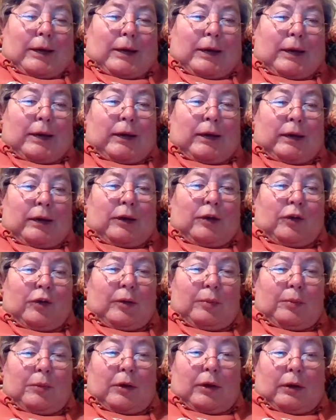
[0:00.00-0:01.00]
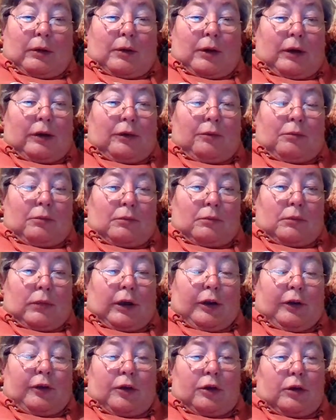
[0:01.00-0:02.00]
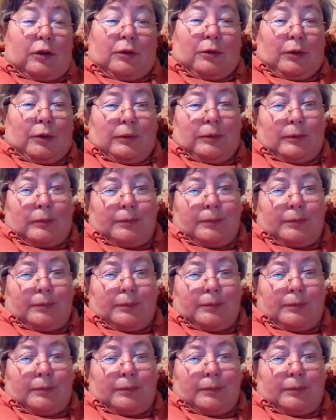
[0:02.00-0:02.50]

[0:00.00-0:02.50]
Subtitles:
And it did seem, I struck gold